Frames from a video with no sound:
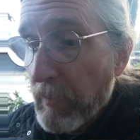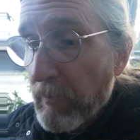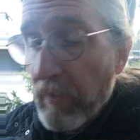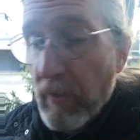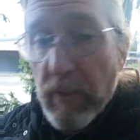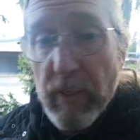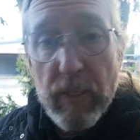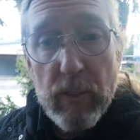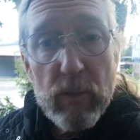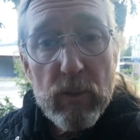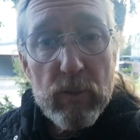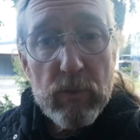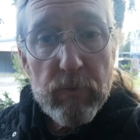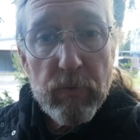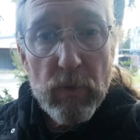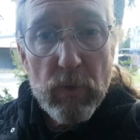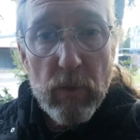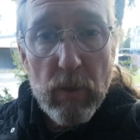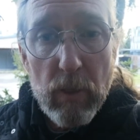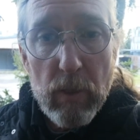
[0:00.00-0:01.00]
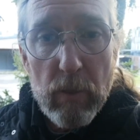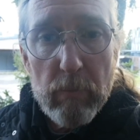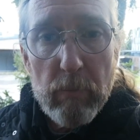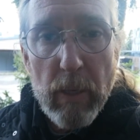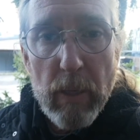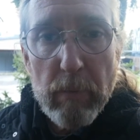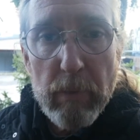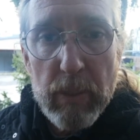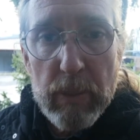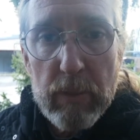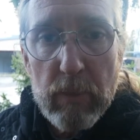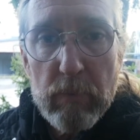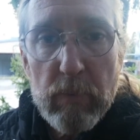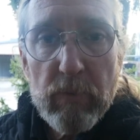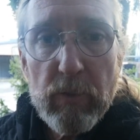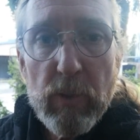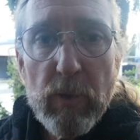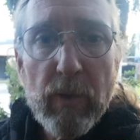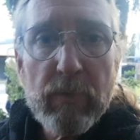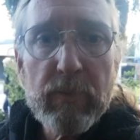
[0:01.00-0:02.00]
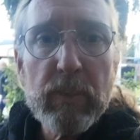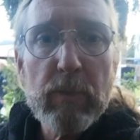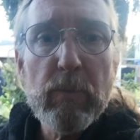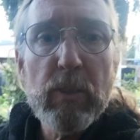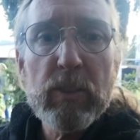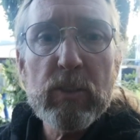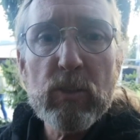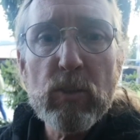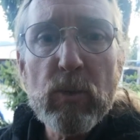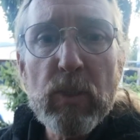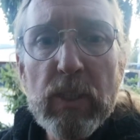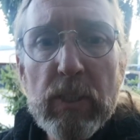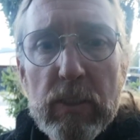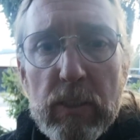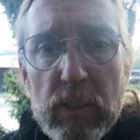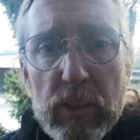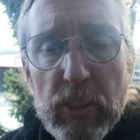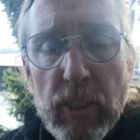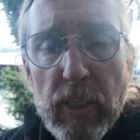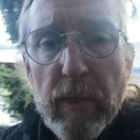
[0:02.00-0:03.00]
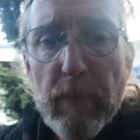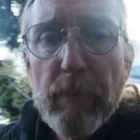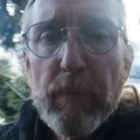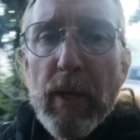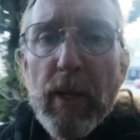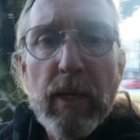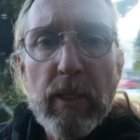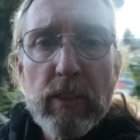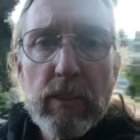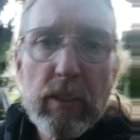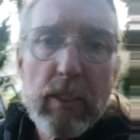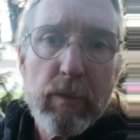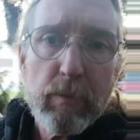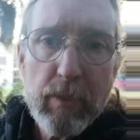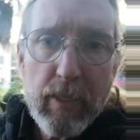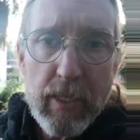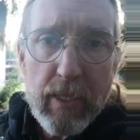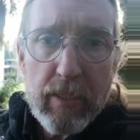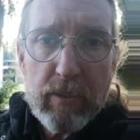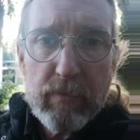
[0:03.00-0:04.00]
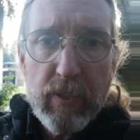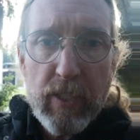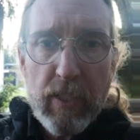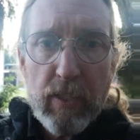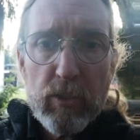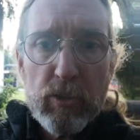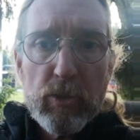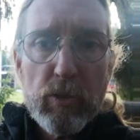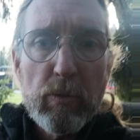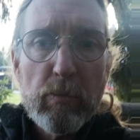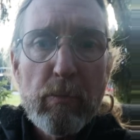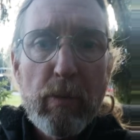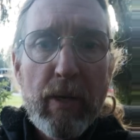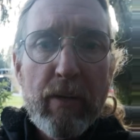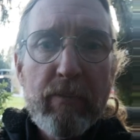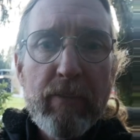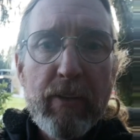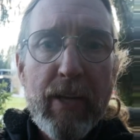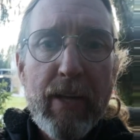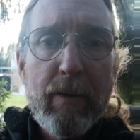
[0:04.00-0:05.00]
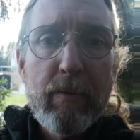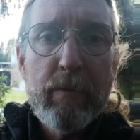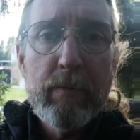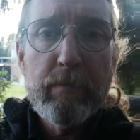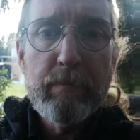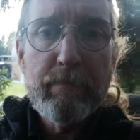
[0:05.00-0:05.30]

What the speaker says: you found that useful. Maybe some of you have similar stories to share. See you in the next video soon. Bye for now.